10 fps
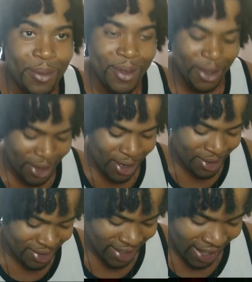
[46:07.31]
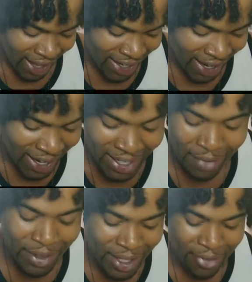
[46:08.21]
You know, I ain't never
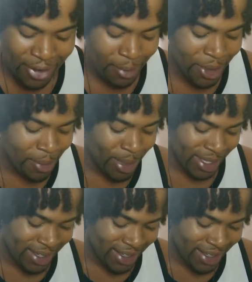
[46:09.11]
hear from you, but